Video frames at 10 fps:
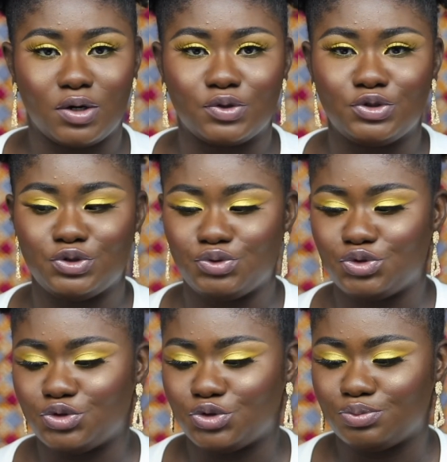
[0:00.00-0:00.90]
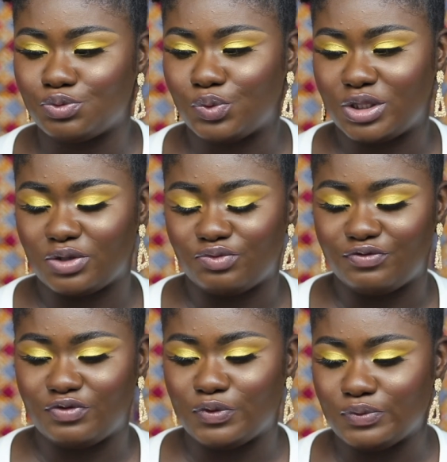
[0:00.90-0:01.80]
on YouTube with
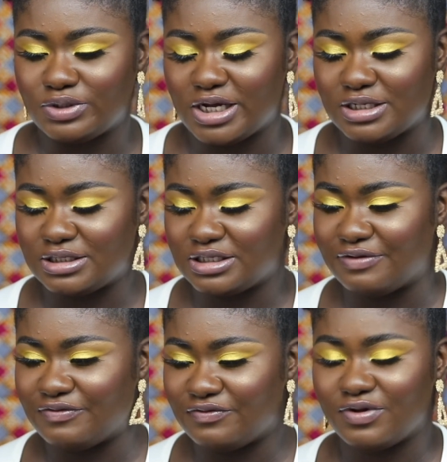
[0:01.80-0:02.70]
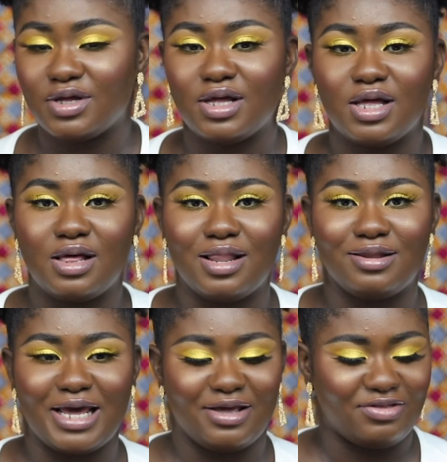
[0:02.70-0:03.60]
reviews and stuff
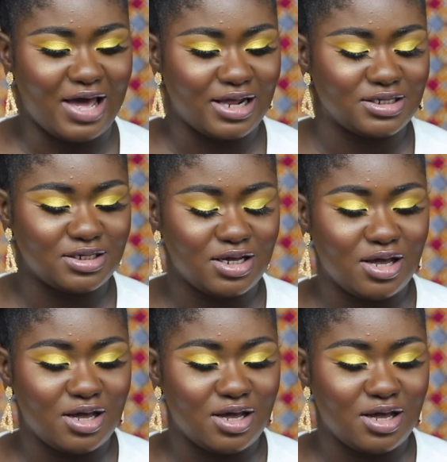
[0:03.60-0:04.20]
like that.